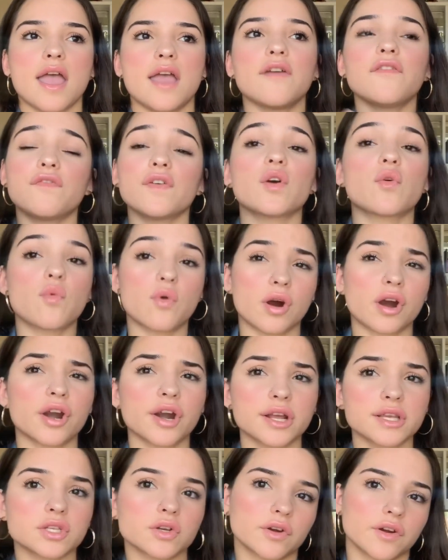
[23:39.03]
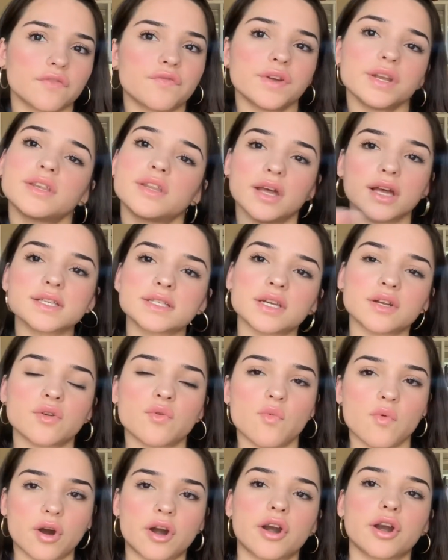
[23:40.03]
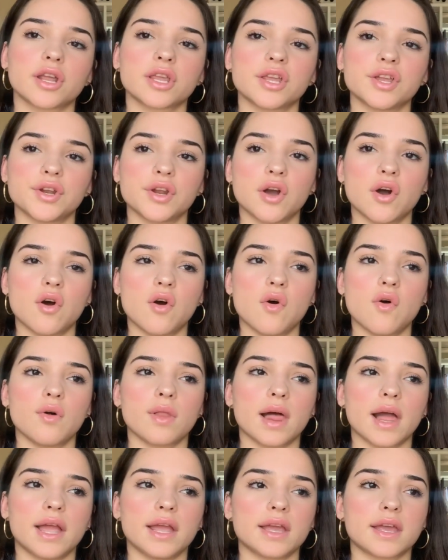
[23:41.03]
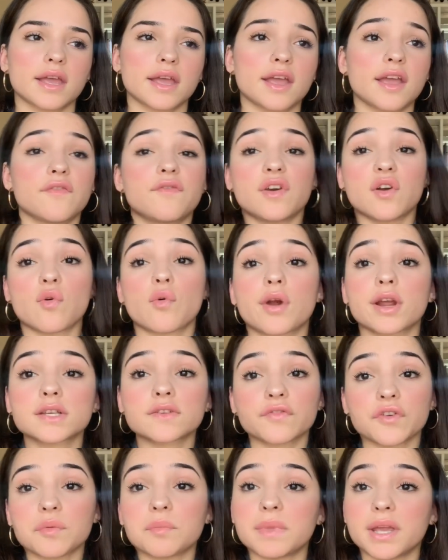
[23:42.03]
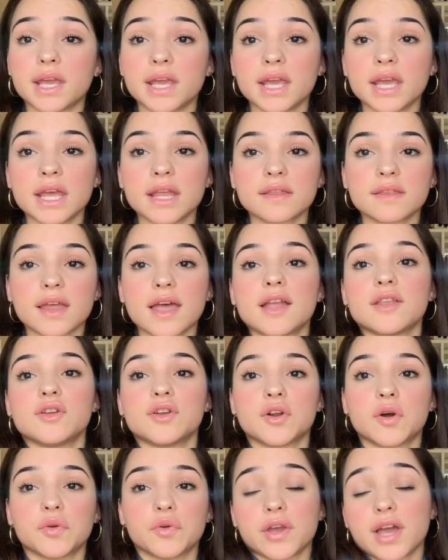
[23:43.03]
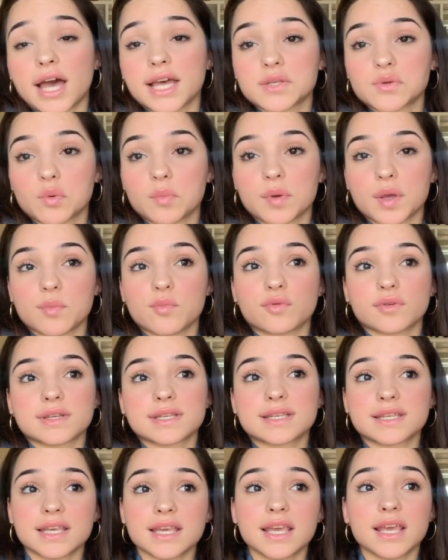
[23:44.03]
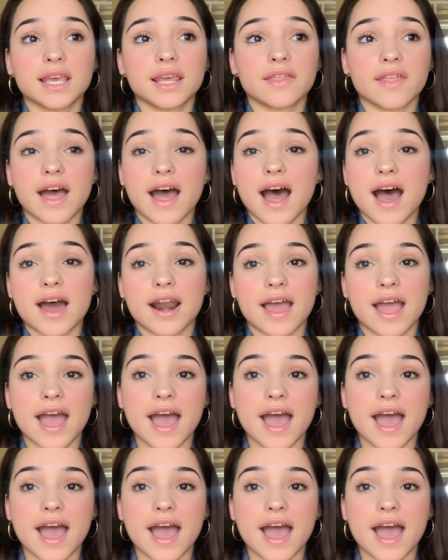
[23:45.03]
if it works or if it doesn't work, you know, like if it works for me, then, you know, you guys will be able to see that.